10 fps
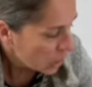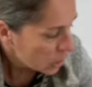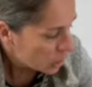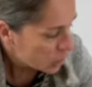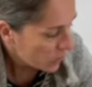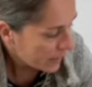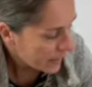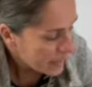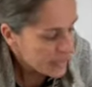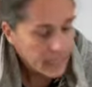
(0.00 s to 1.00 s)
So
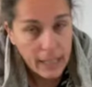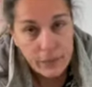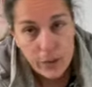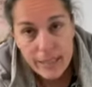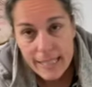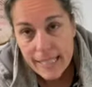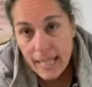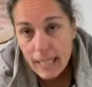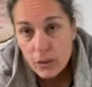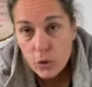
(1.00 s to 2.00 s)
next, after they
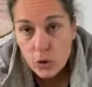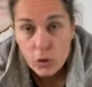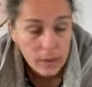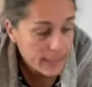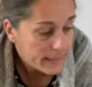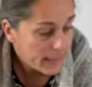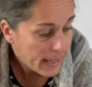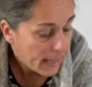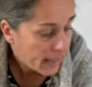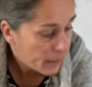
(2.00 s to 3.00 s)
sand, usually they
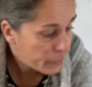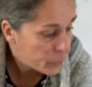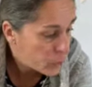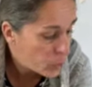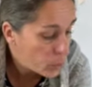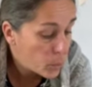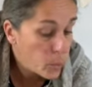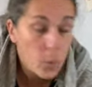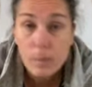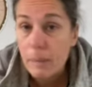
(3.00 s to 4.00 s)
have
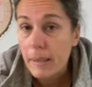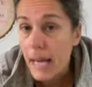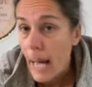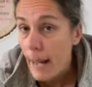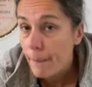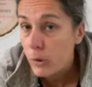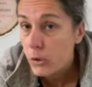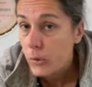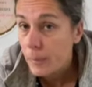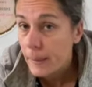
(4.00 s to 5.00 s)
to maybe hammer
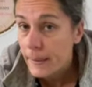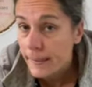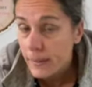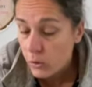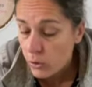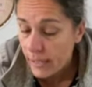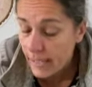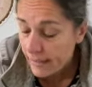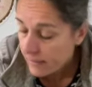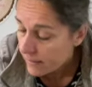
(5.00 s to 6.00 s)
some pieces
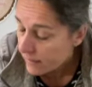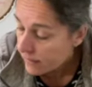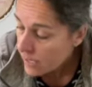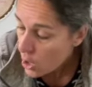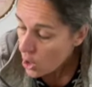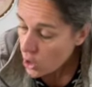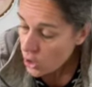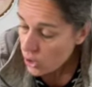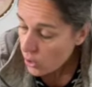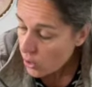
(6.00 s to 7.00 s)
together.
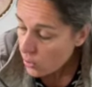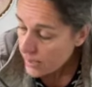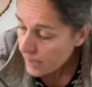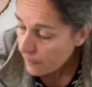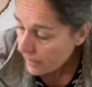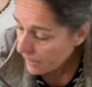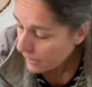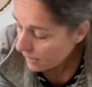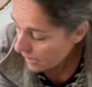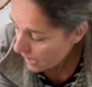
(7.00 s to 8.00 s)
So same thing in
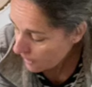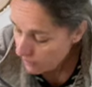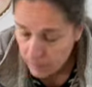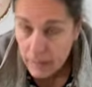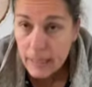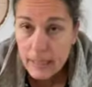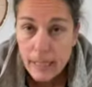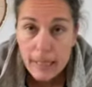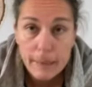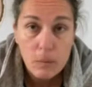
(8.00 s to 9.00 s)
the hammering
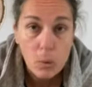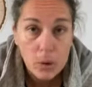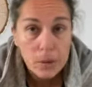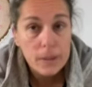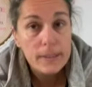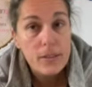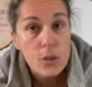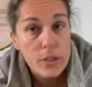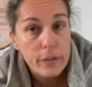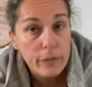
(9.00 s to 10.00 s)
world, there's
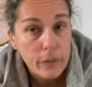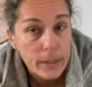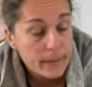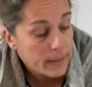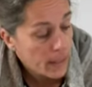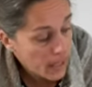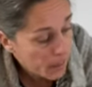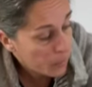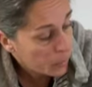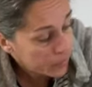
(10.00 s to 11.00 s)
different
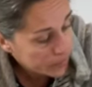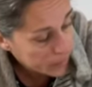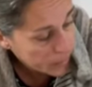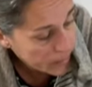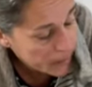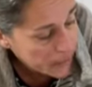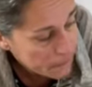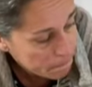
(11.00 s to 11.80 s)
hammer for kids.